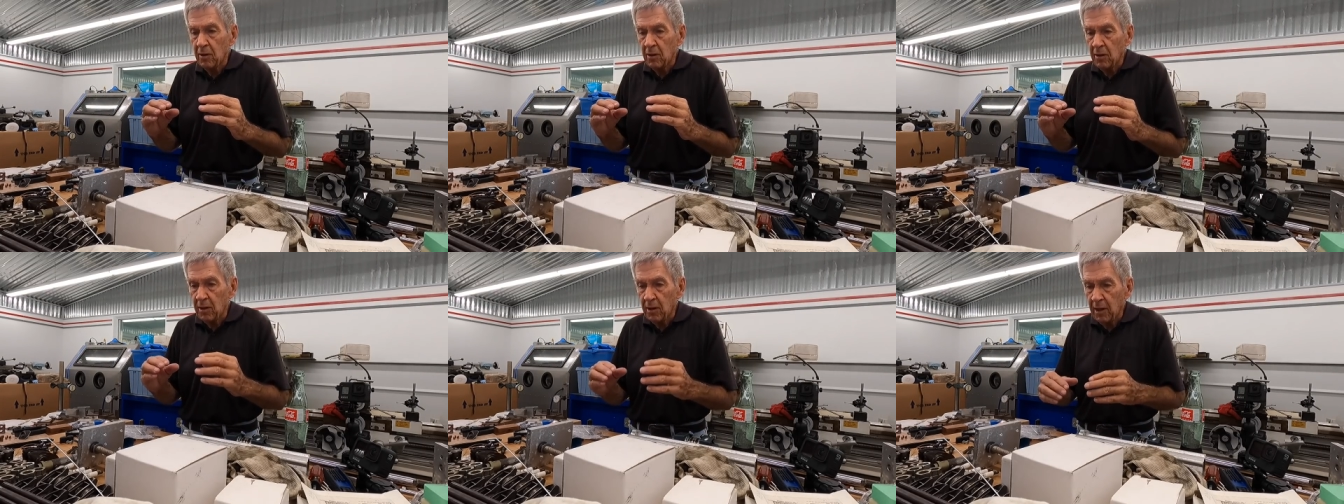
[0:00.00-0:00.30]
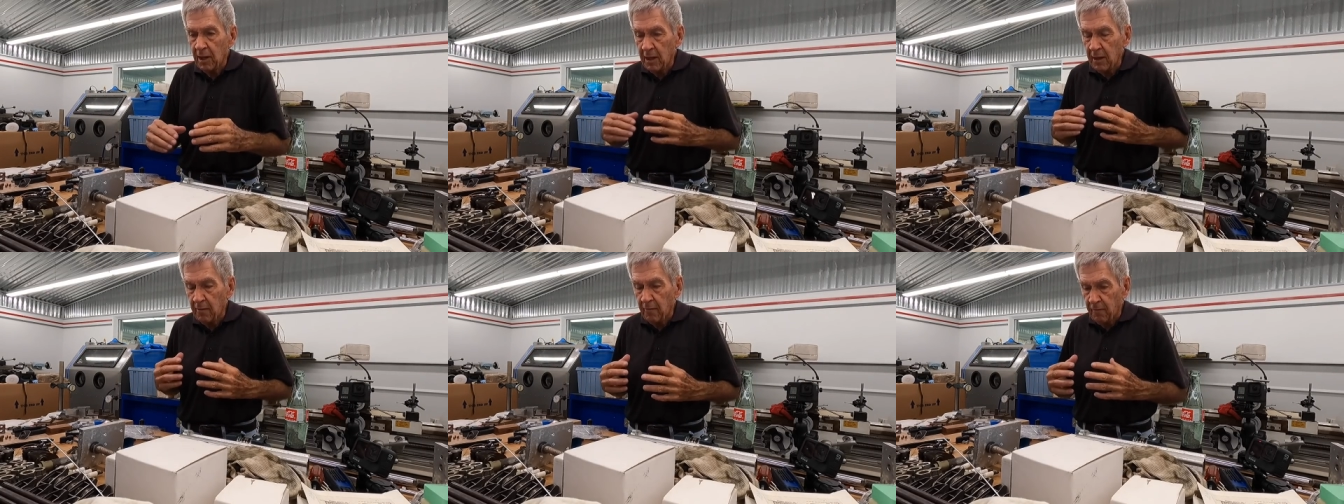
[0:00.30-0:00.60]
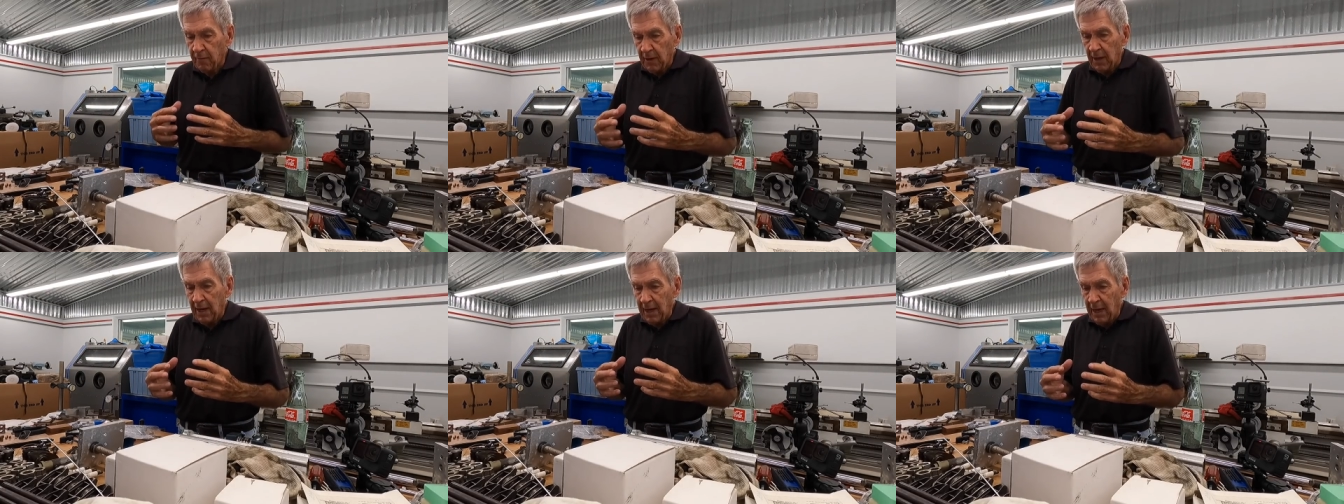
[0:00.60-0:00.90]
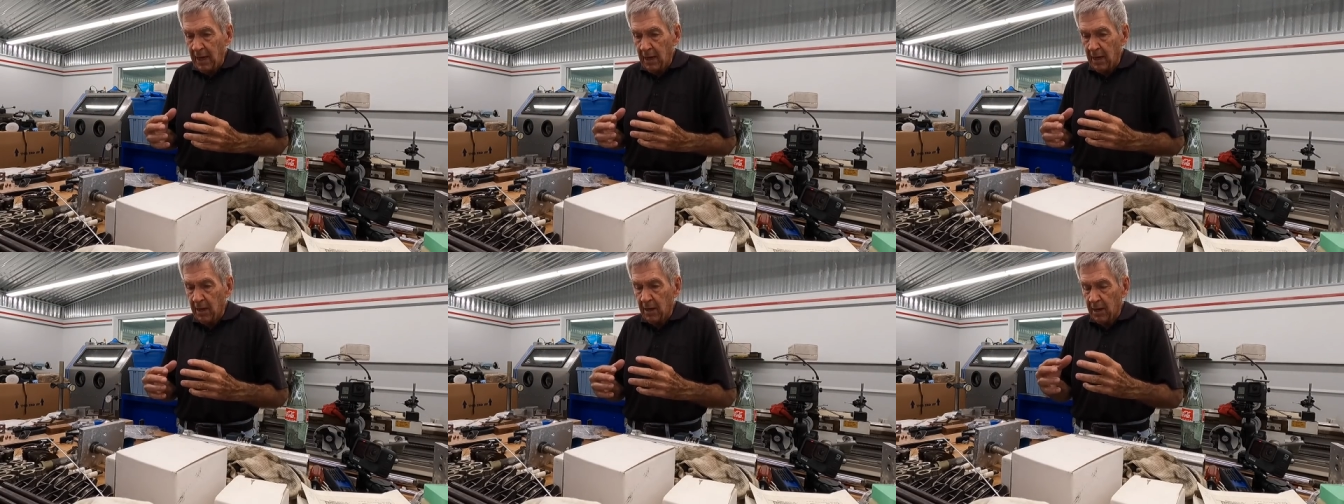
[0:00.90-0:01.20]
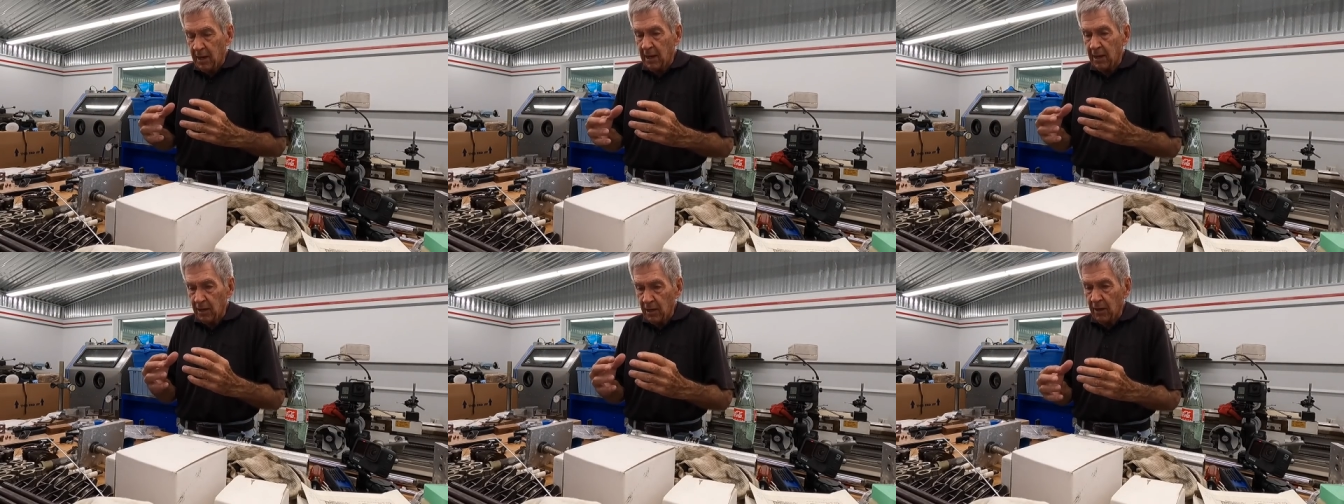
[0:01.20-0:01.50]
live in
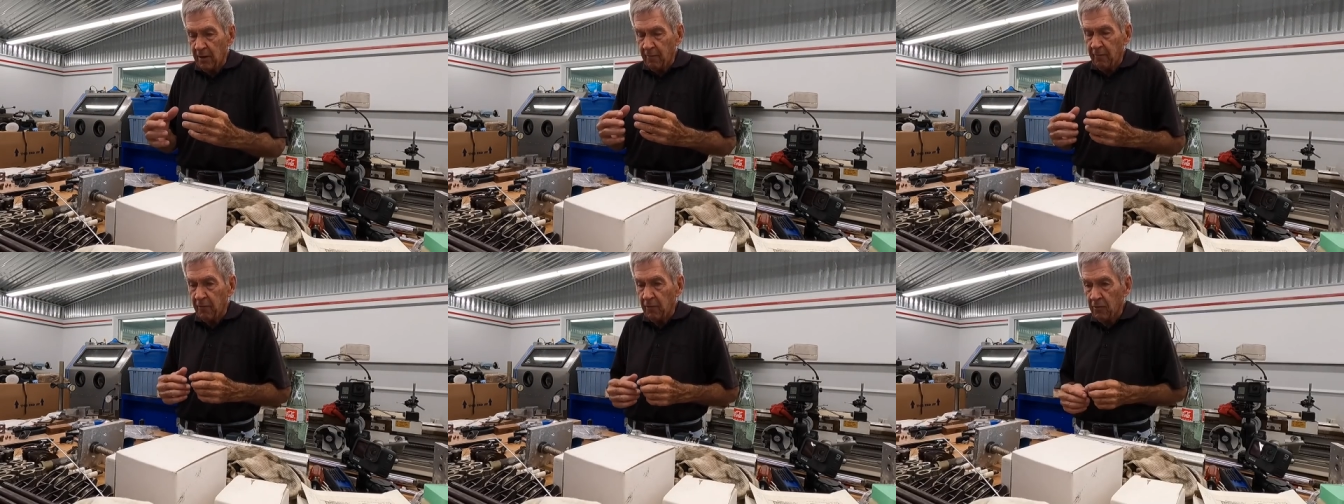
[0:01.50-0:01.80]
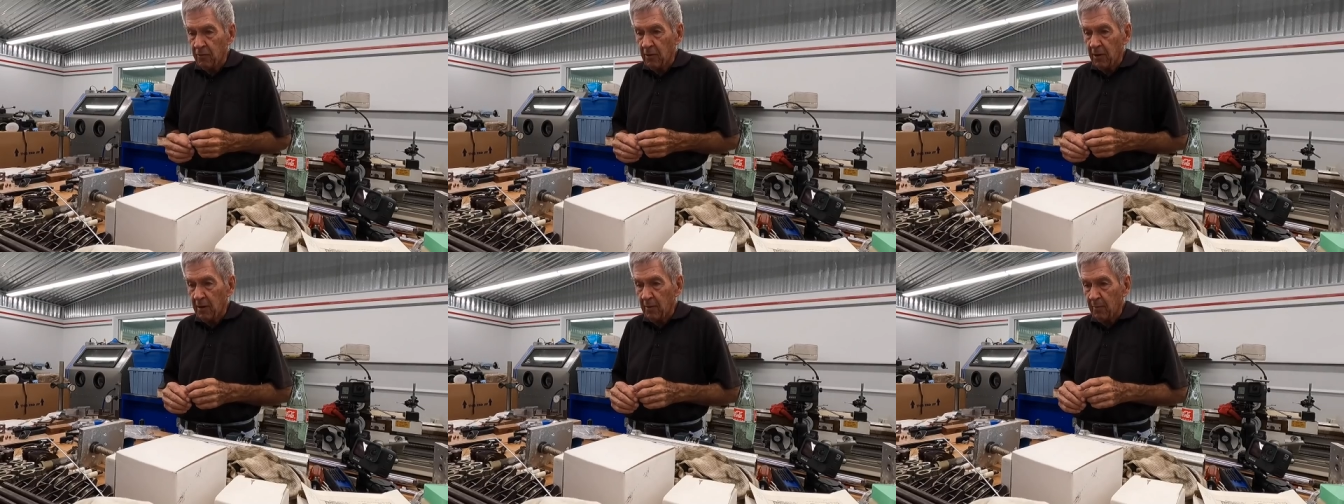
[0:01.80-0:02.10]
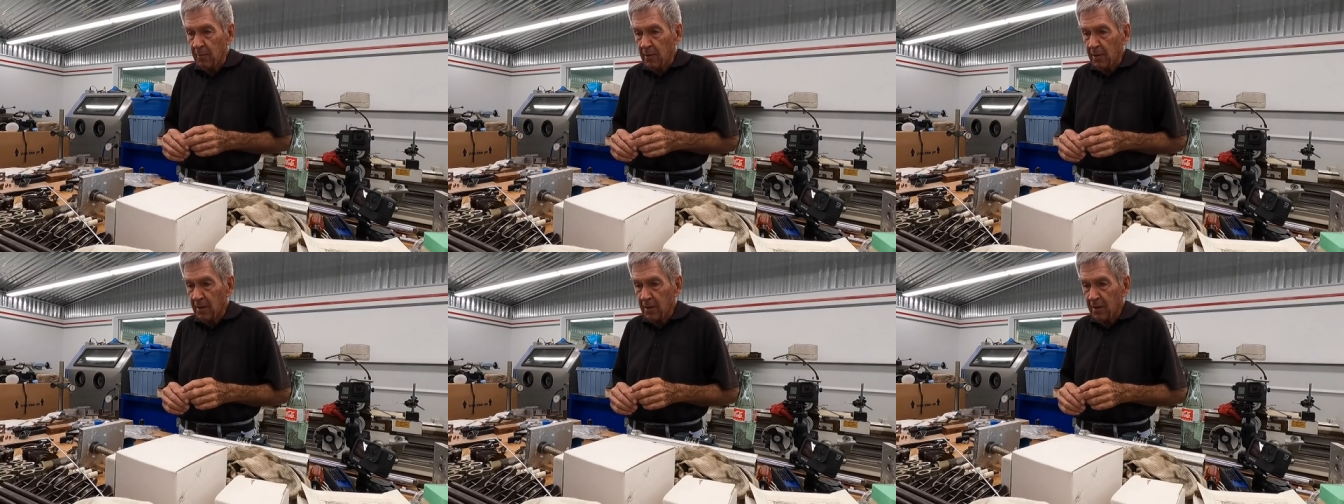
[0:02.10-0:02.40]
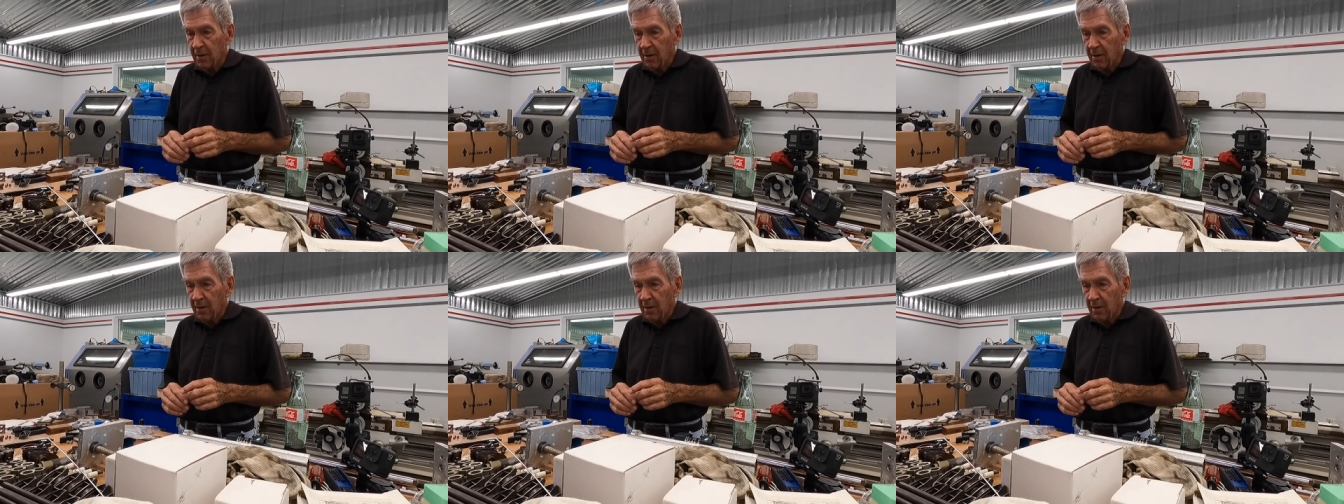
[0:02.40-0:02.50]
and live your dream,